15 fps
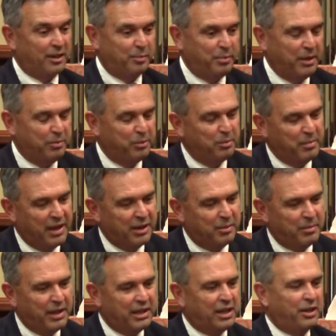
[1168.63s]
of people may or
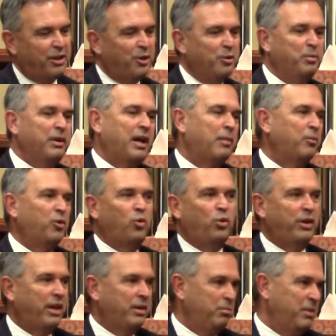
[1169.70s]
may not know, but I'm an
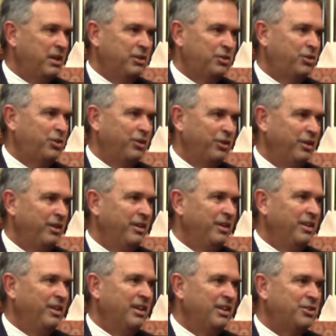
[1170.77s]
ordained minister.
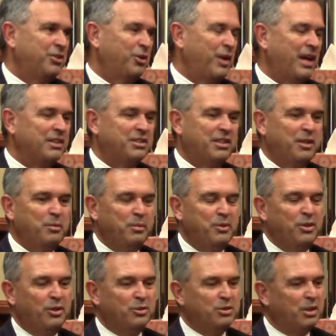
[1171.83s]
Okay. And so I see,
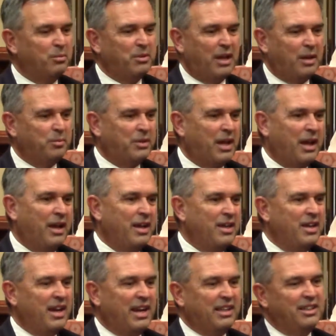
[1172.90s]
sometimes
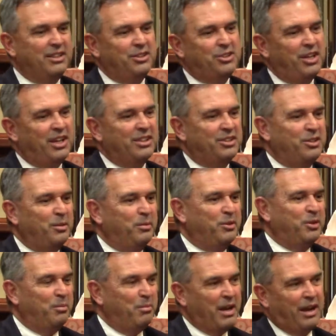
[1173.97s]
I get a chance
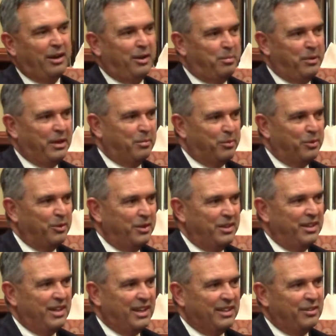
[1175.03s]
to marry people,
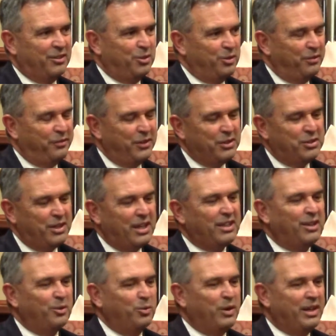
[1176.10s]
to officiate
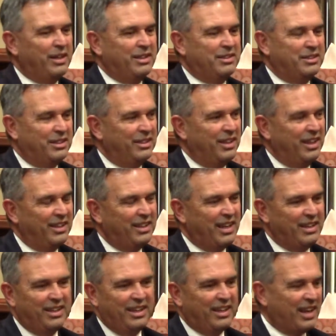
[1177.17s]
their weddings.
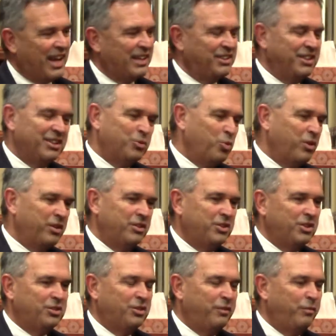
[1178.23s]
And I did one
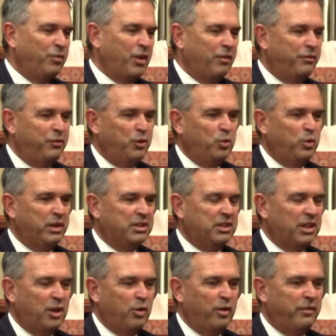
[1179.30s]
just a few weeks
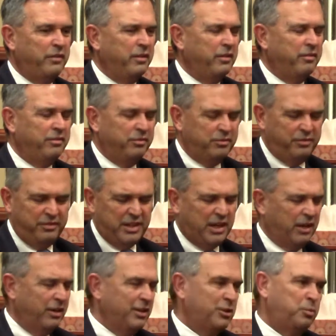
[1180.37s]
ago of a
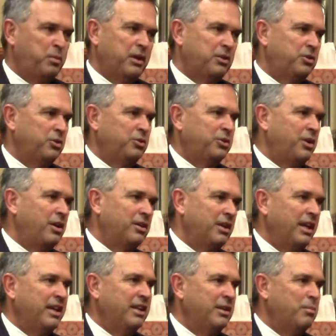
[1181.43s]
very special young
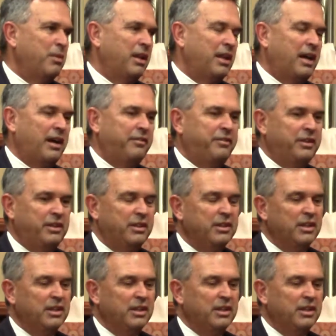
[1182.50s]
lady in my life. And